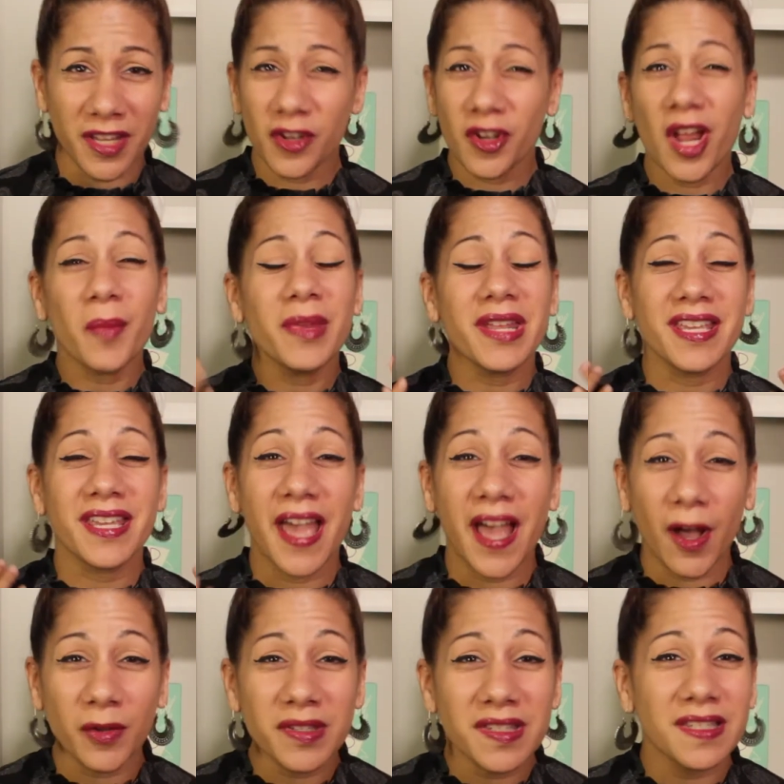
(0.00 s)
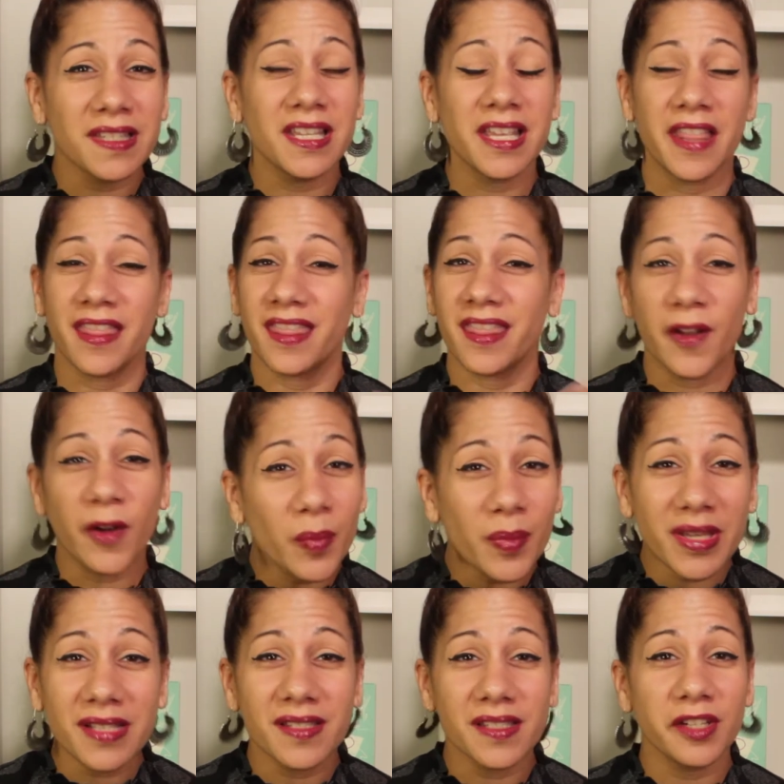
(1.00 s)
You know how many counseling and
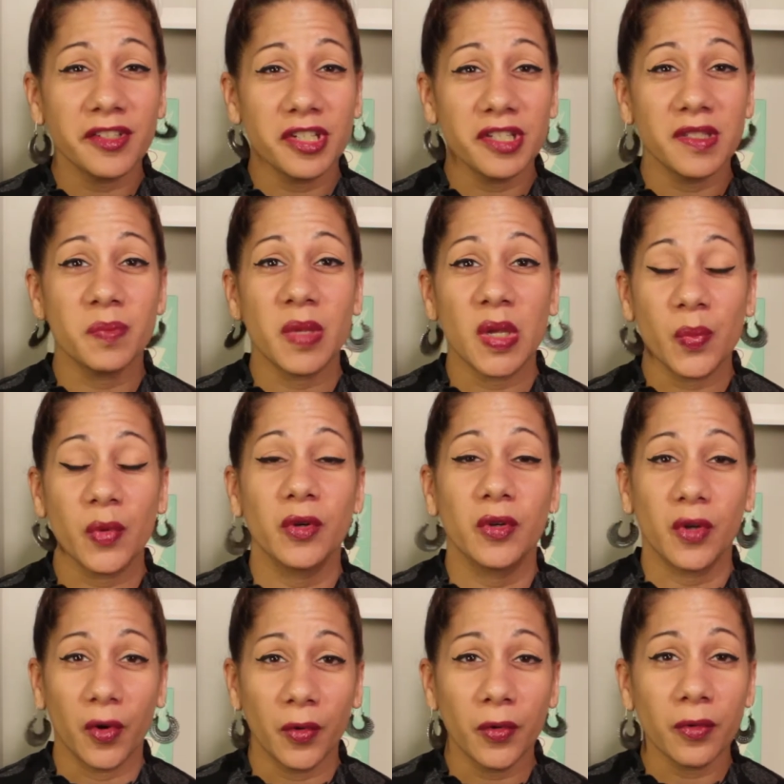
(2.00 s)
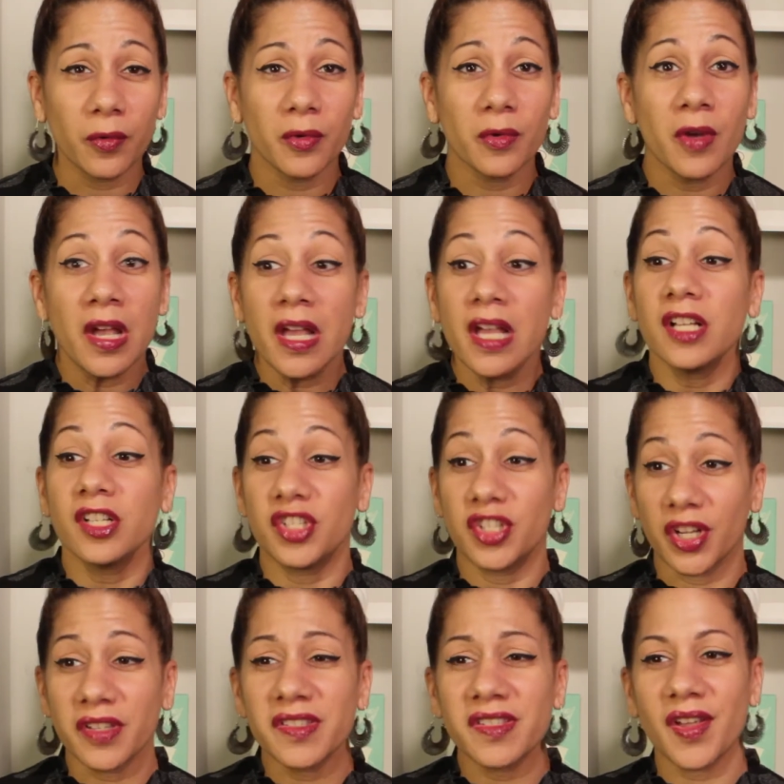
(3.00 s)
therapy sessions people go through
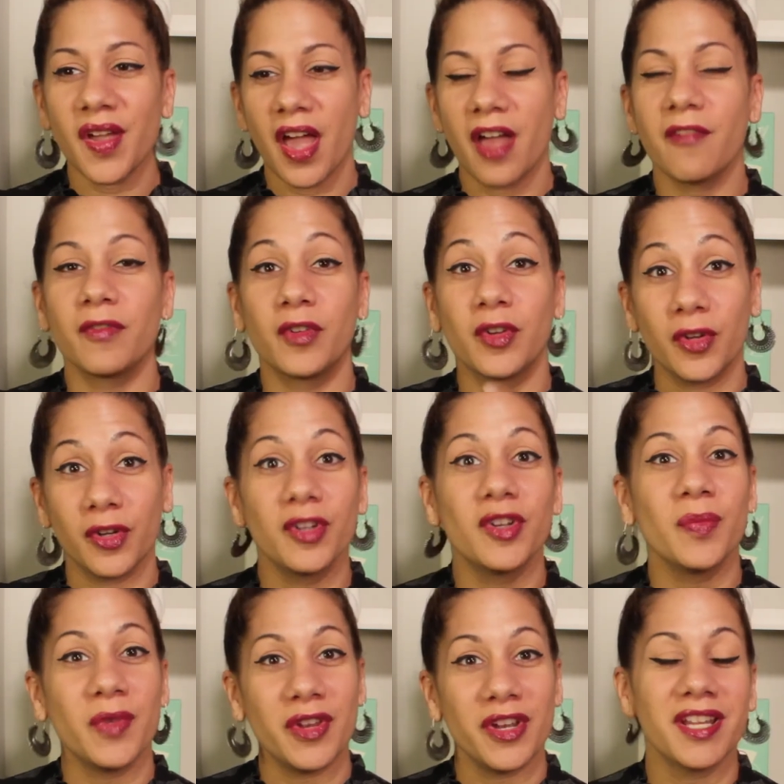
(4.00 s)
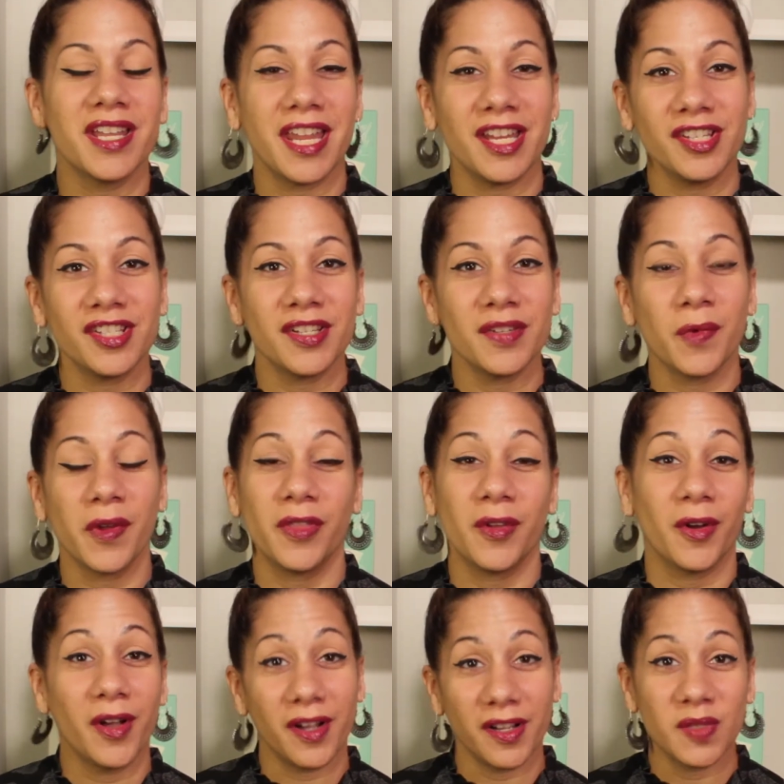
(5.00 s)
just to have good communication with
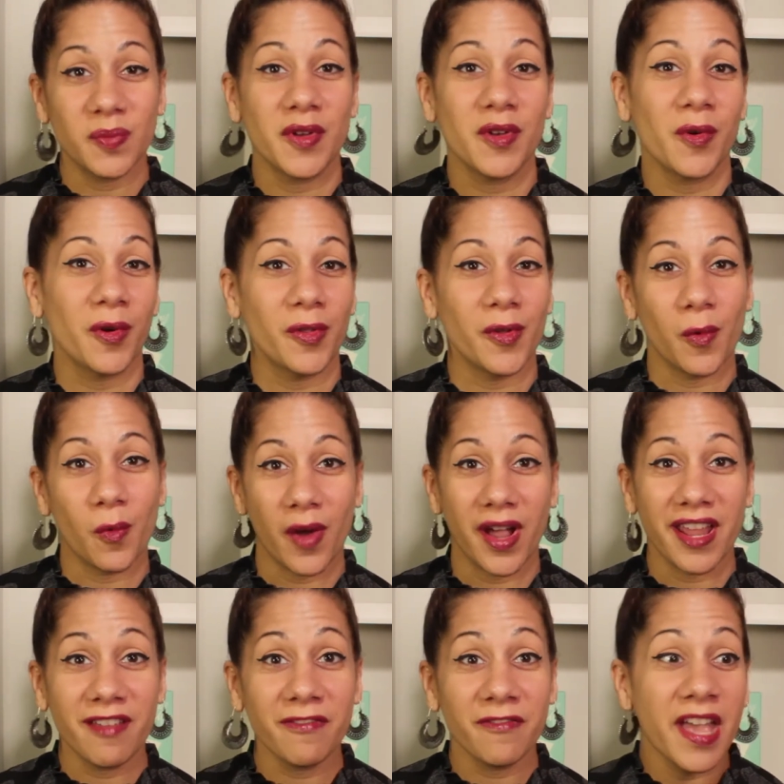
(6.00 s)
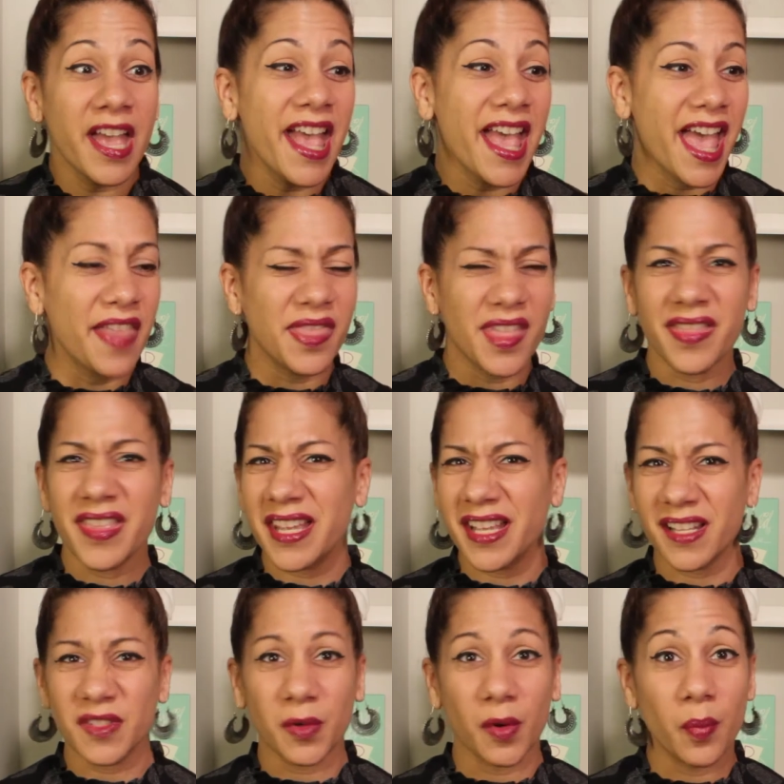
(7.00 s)
their husband or their wife, and then they
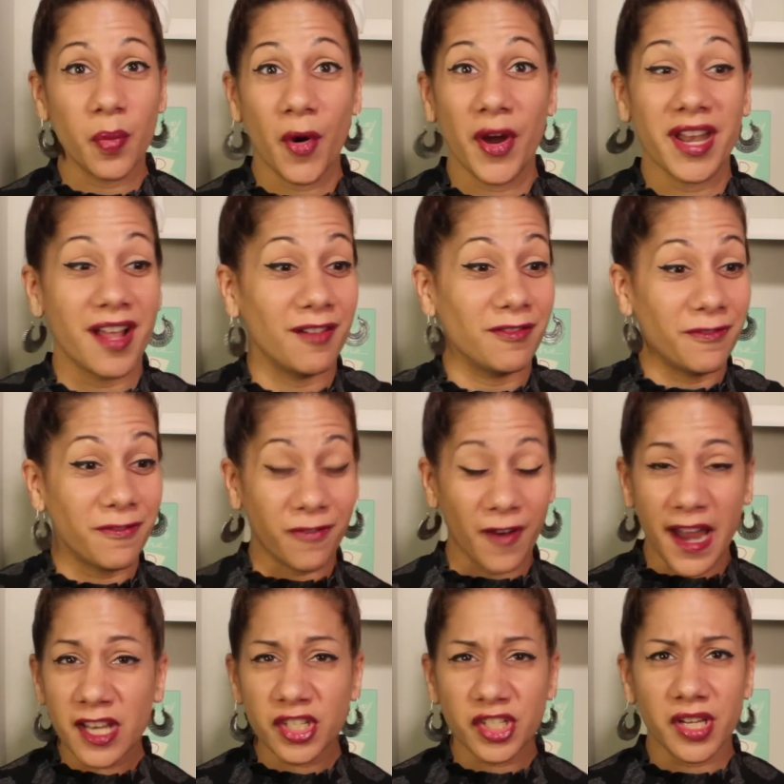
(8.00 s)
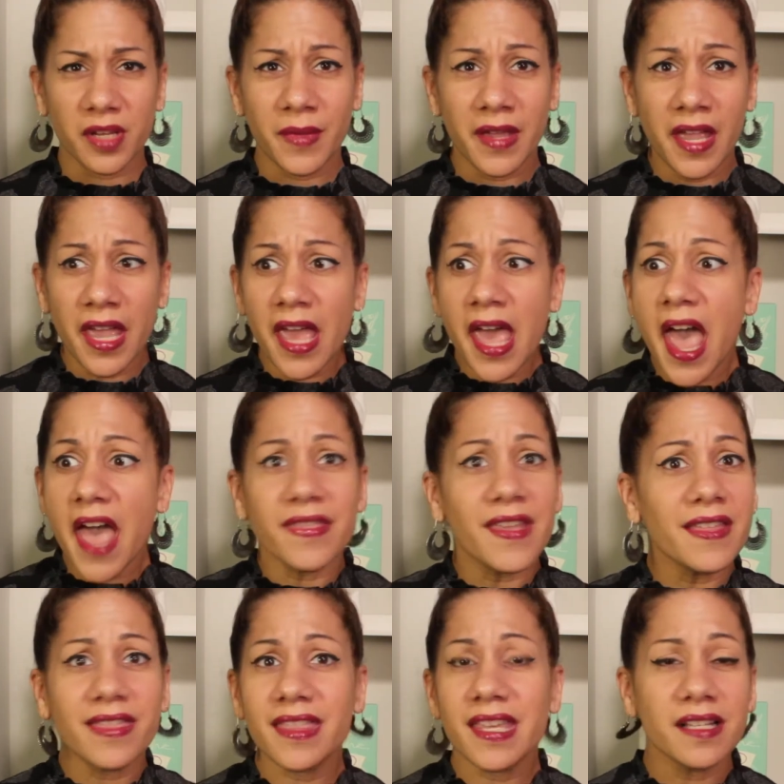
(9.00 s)
get to a point of friendship and
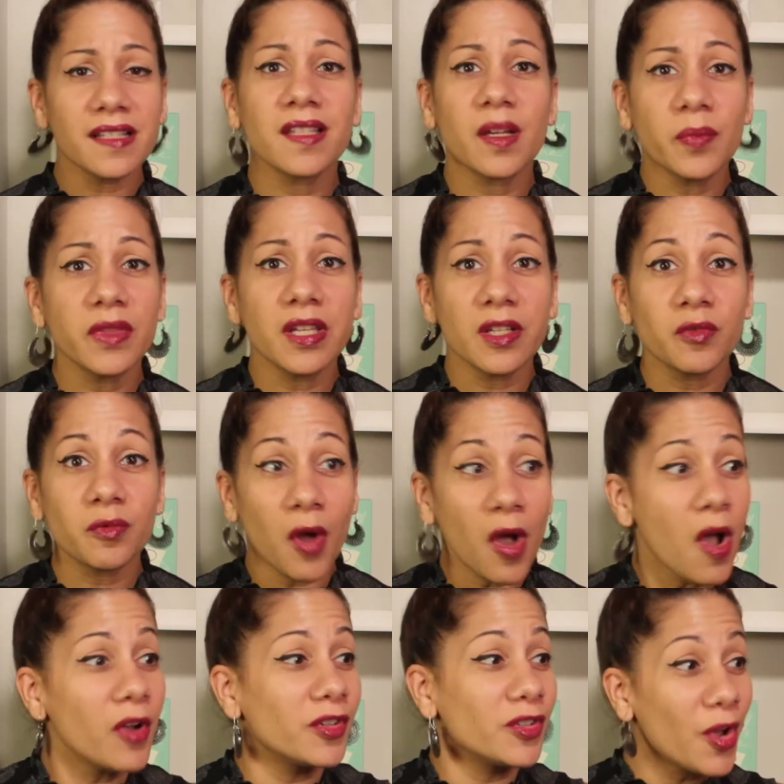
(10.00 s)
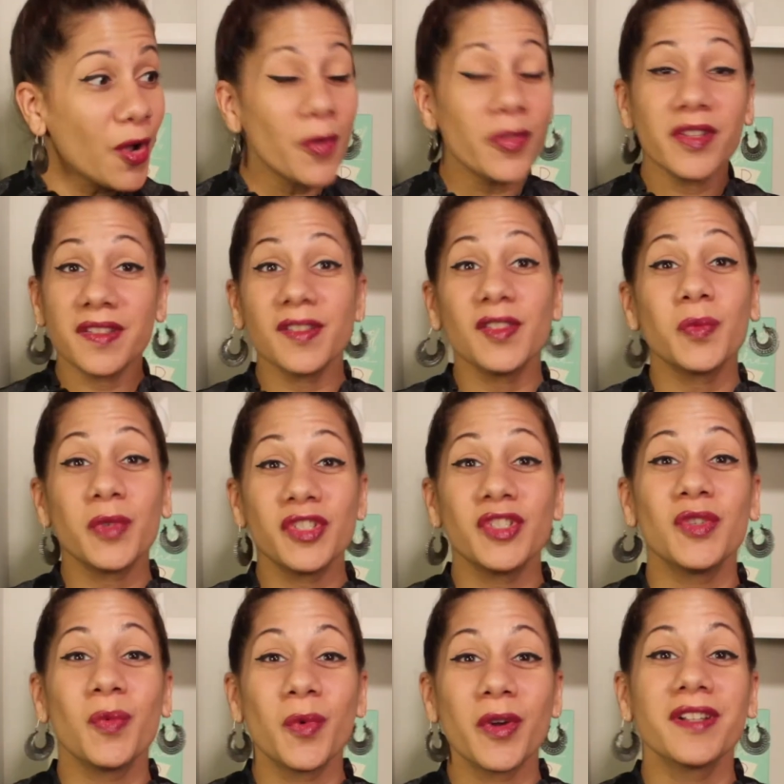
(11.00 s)
they think something's wrong. No, this is what
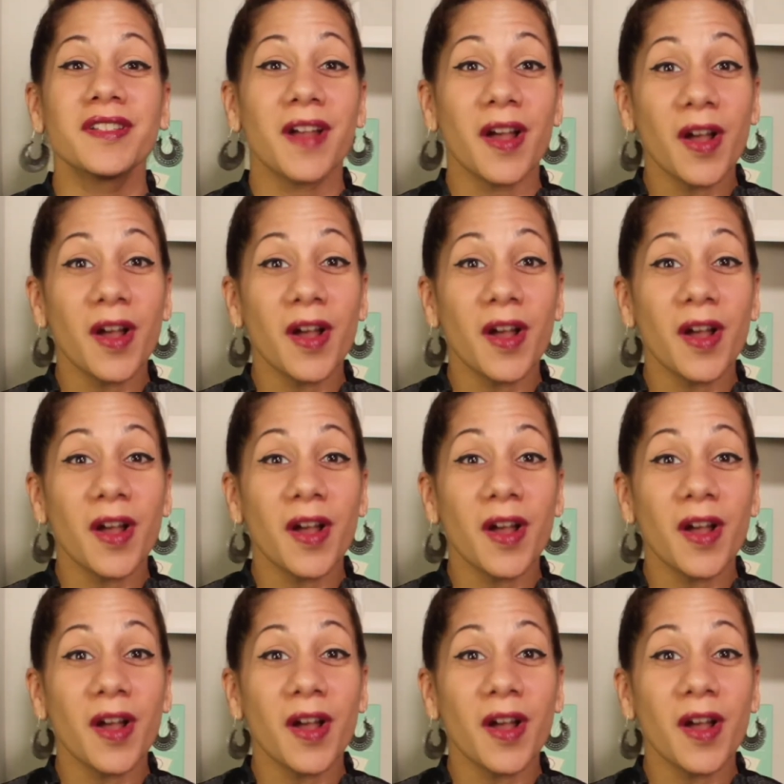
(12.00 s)
you worked